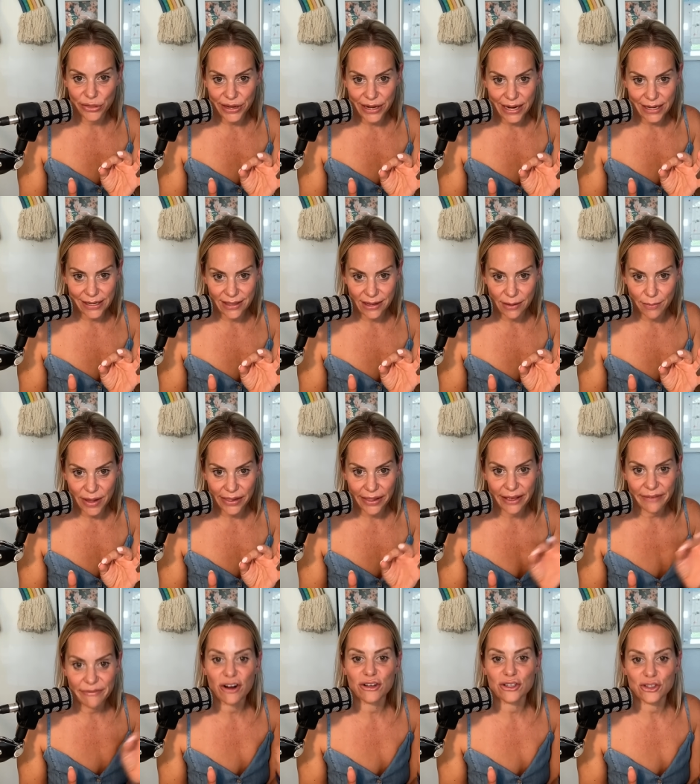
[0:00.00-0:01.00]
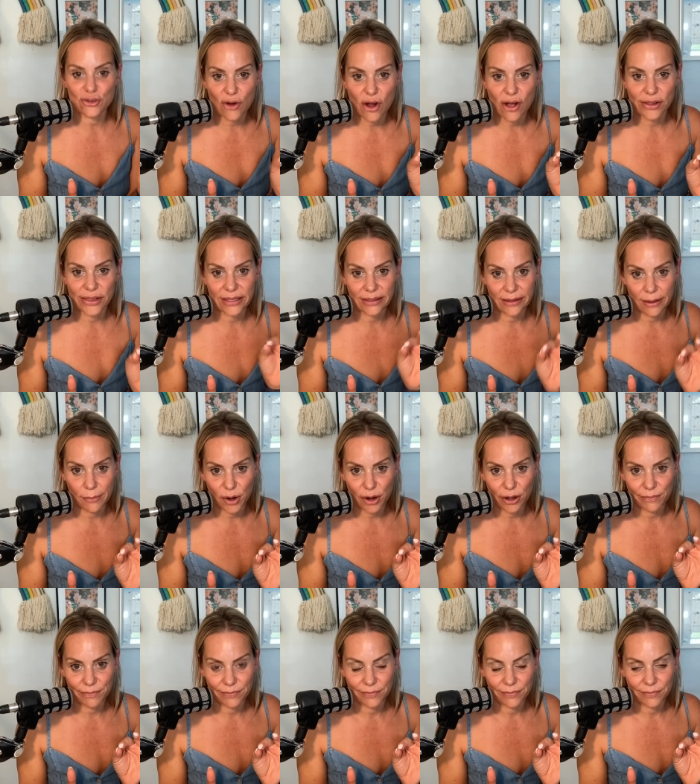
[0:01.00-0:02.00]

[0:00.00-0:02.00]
than anything in my life are strongly liberal.